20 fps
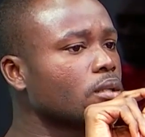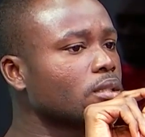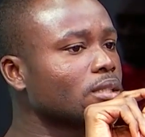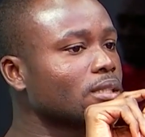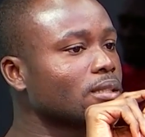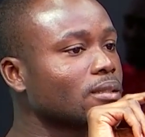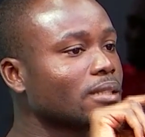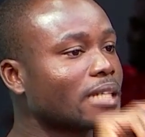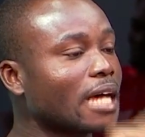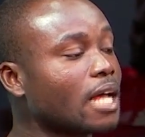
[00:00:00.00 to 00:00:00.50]

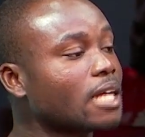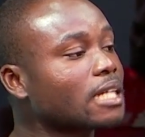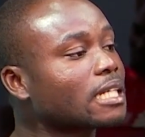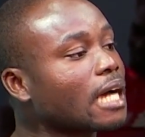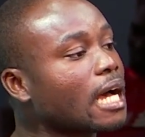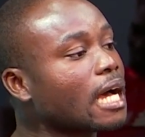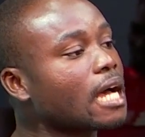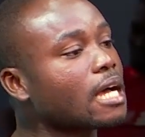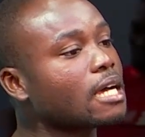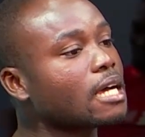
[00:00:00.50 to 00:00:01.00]

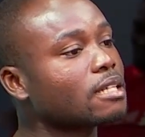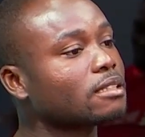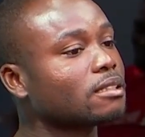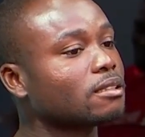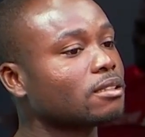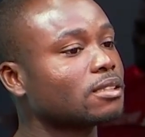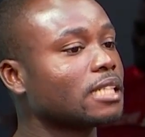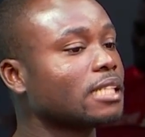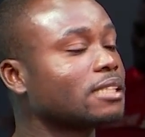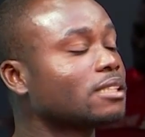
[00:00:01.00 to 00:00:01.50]
Galka
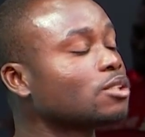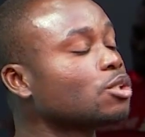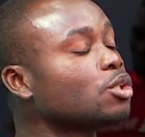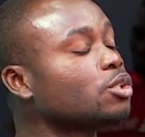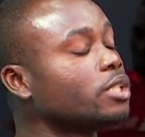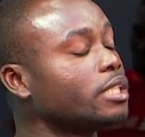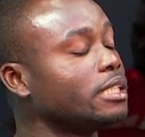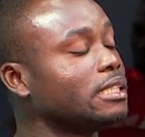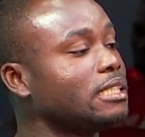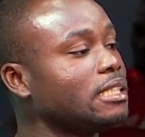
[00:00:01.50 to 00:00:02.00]
settled
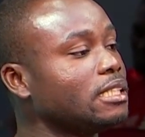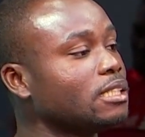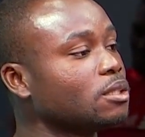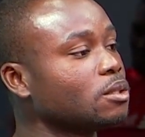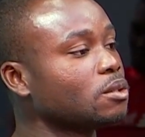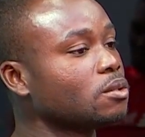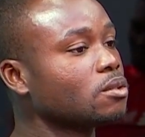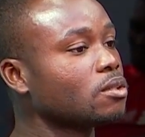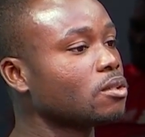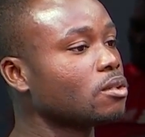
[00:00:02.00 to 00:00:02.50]
on a
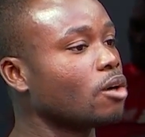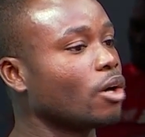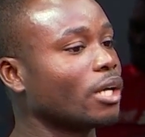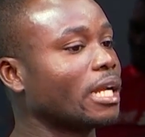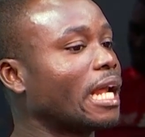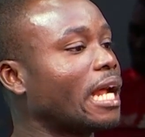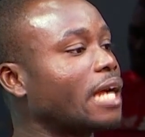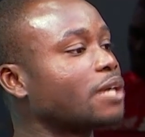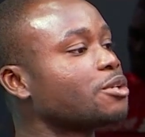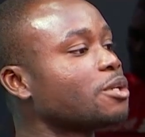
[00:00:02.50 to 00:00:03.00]
deal, on
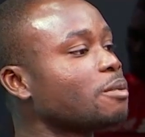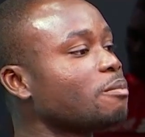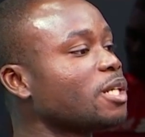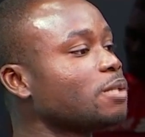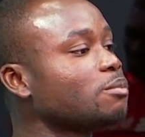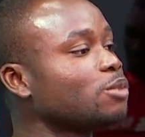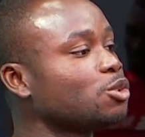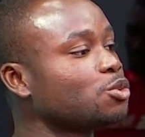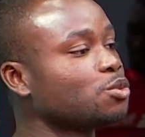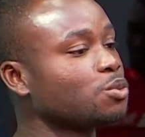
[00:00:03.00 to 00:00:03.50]
an
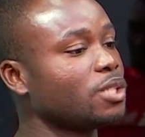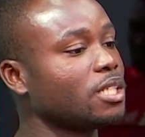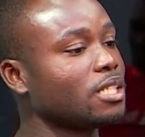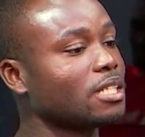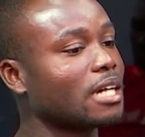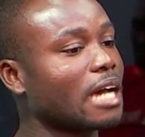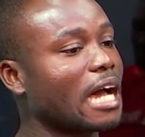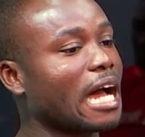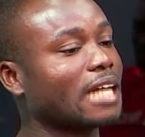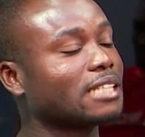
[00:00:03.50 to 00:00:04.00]
agreement between
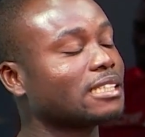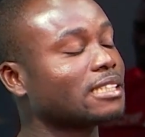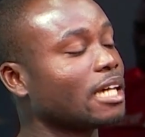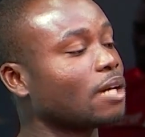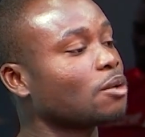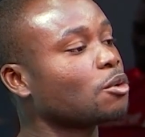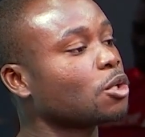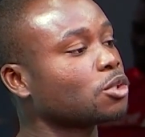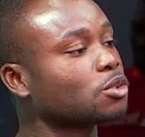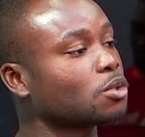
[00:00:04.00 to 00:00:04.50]
Hearts
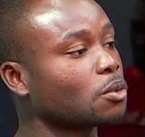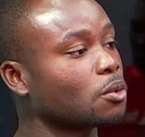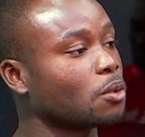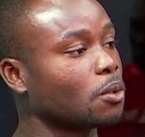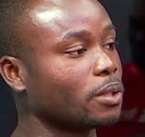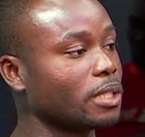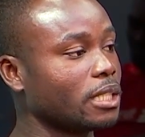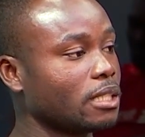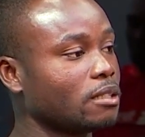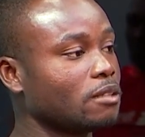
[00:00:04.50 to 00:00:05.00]
and
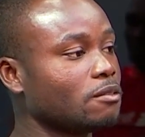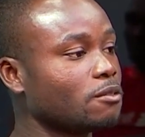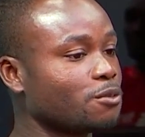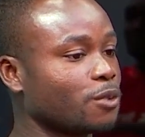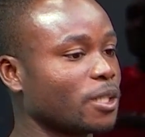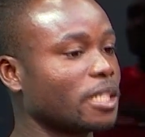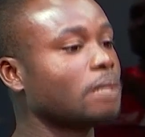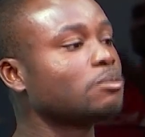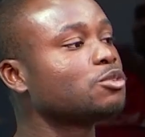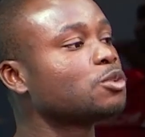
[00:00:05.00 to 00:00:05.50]
Kotoko
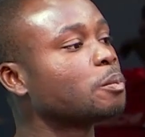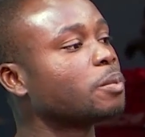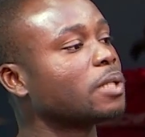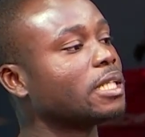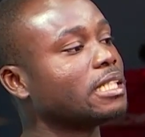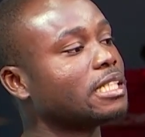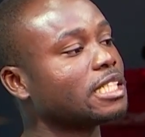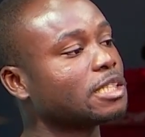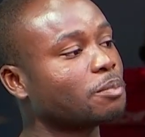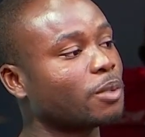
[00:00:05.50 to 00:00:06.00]
for them to
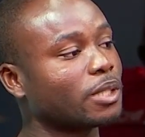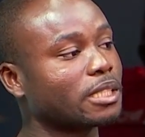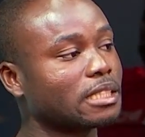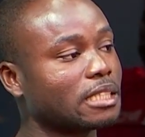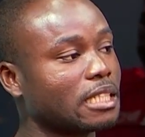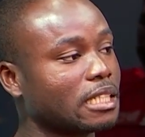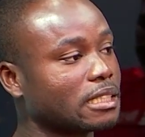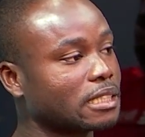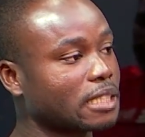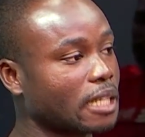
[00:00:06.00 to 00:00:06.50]
play this
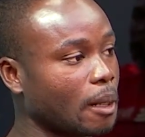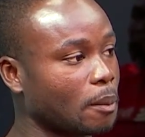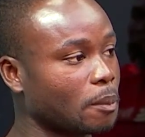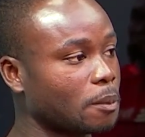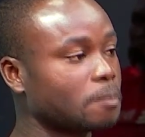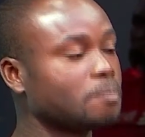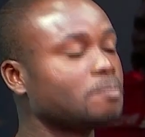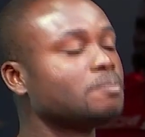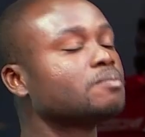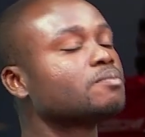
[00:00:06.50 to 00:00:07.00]
President's Cup.
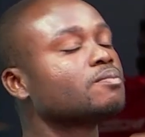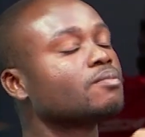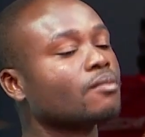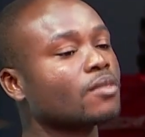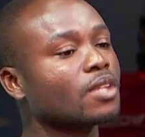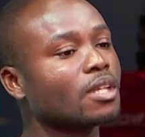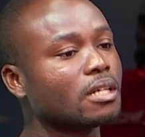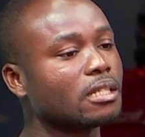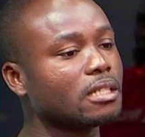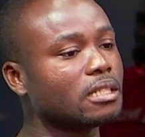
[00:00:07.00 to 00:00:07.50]

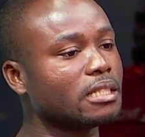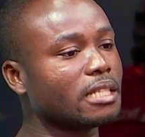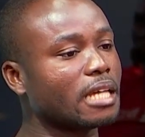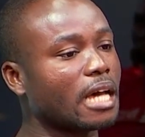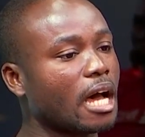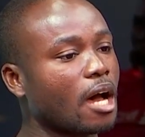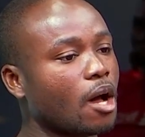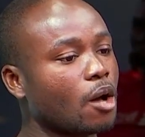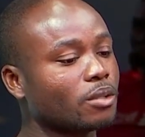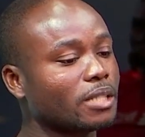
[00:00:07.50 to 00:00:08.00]

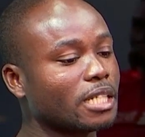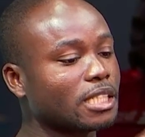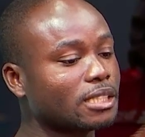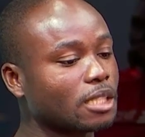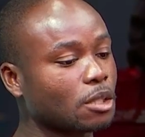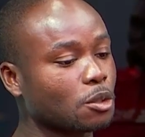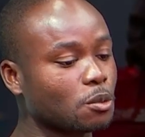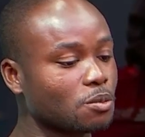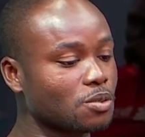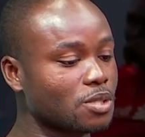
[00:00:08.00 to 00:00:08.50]
Now, the
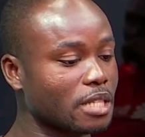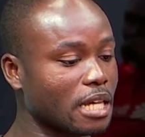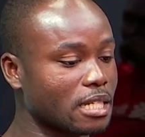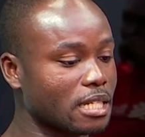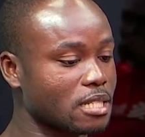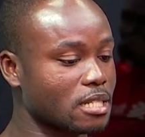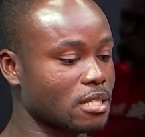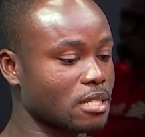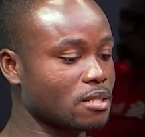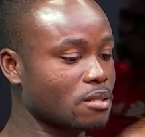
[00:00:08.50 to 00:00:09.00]

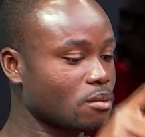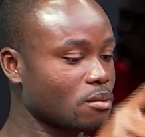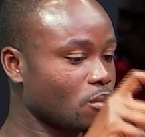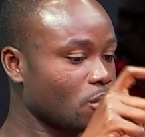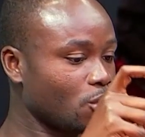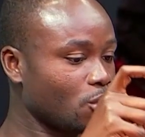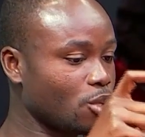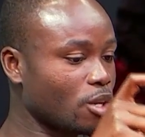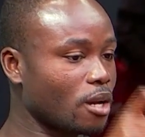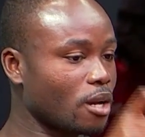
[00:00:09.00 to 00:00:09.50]
circumstances,
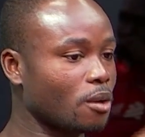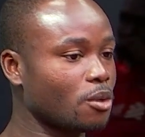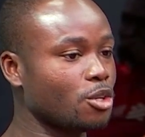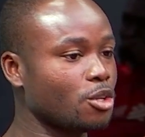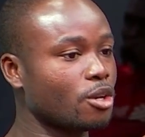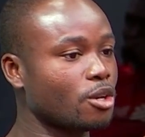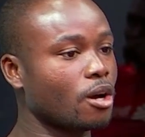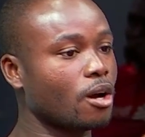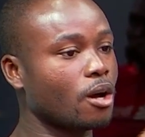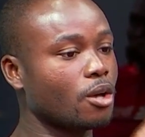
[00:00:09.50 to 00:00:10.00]

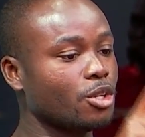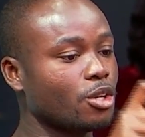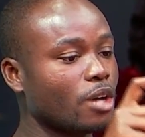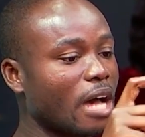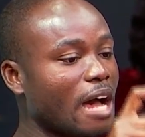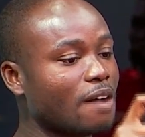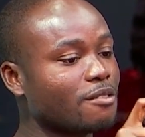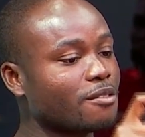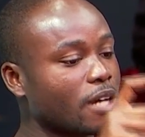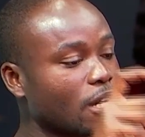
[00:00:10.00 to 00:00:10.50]
you
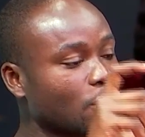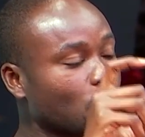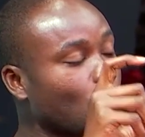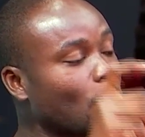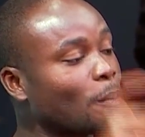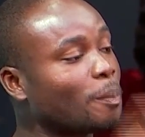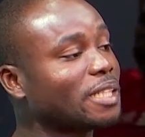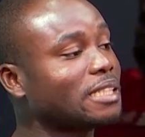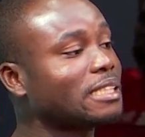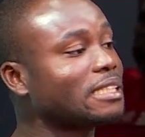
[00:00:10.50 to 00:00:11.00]
have a
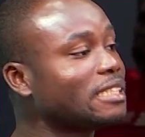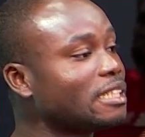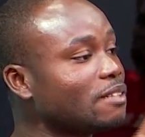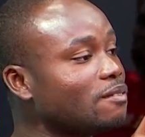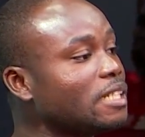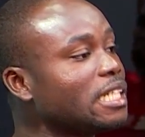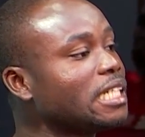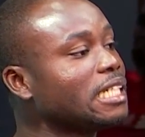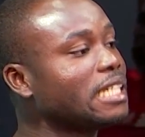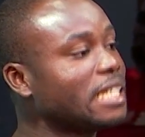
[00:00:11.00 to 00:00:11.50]
competitive
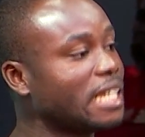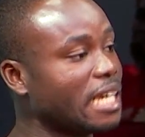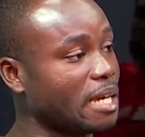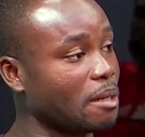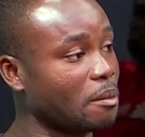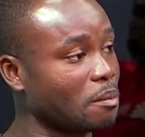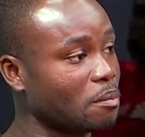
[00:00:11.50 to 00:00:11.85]
league game